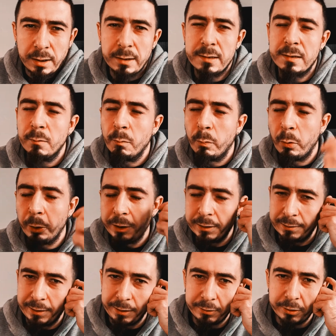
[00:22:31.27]
at some point
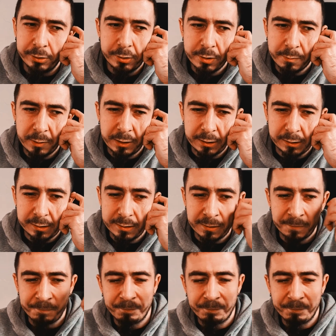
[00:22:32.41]
later, just because